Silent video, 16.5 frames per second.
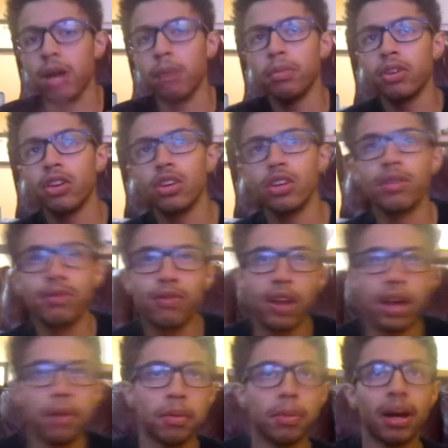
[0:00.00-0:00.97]
I'm good at
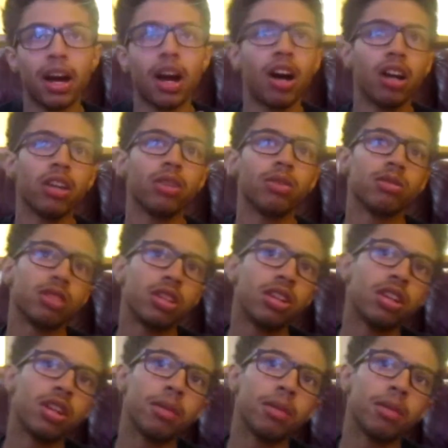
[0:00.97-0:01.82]
frame and my audio's good.